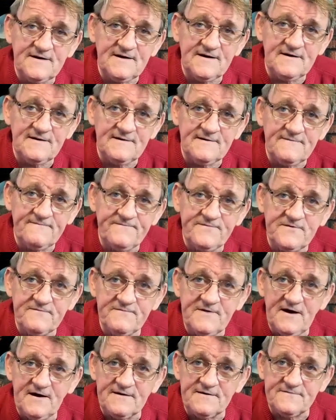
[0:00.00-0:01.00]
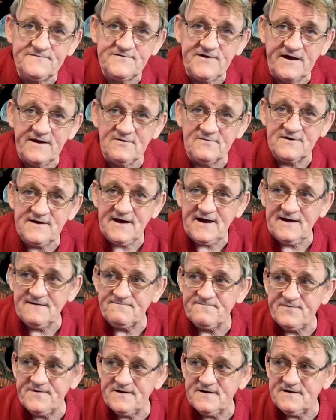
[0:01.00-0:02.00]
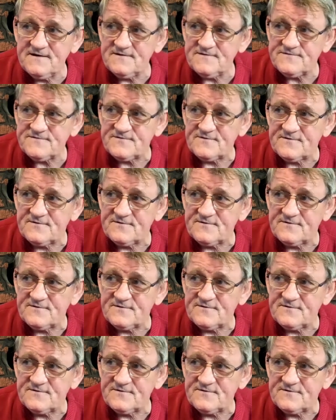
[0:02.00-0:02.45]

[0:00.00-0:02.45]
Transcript: If you've got a channel catfish